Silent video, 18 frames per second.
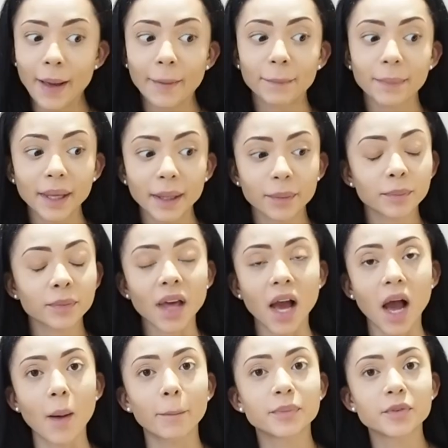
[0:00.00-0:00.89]

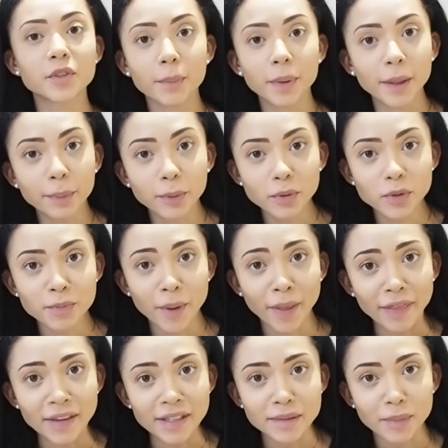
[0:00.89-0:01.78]
Do people
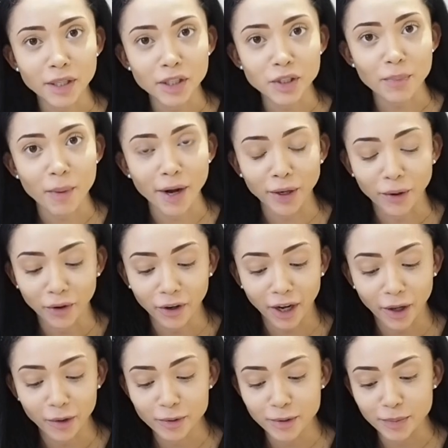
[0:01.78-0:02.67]
spend this much money on
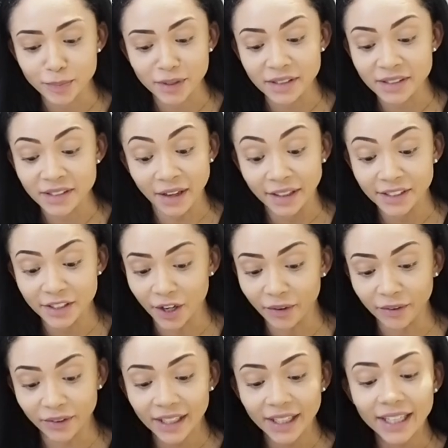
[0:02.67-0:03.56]
clothes? Because I
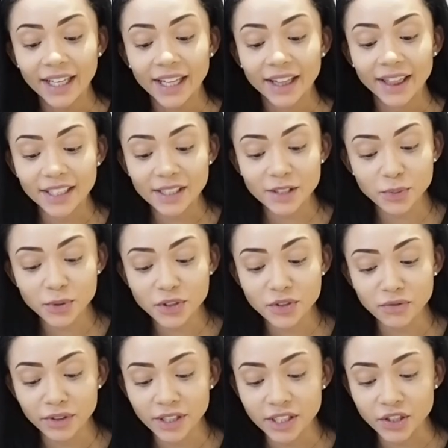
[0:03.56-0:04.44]
don't. This was
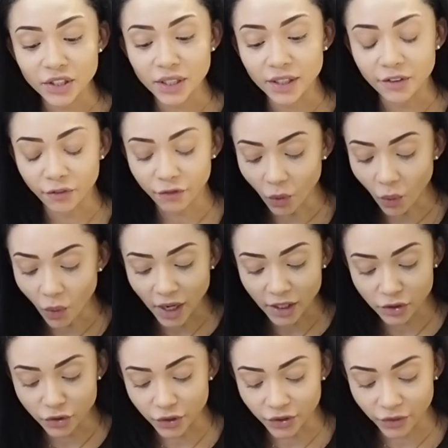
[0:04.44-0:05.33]
originally
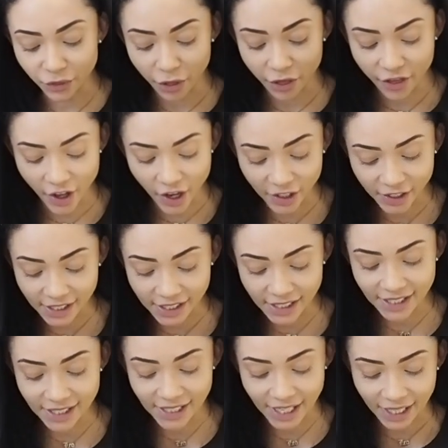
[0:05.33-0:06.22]

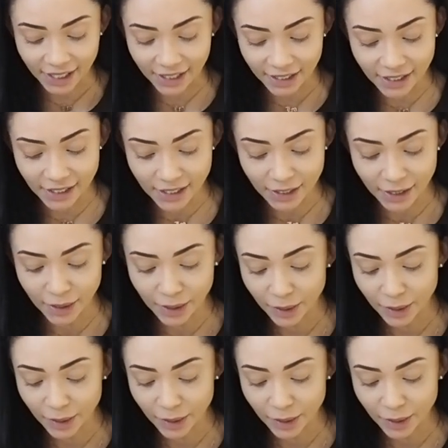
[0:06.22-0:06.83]
£436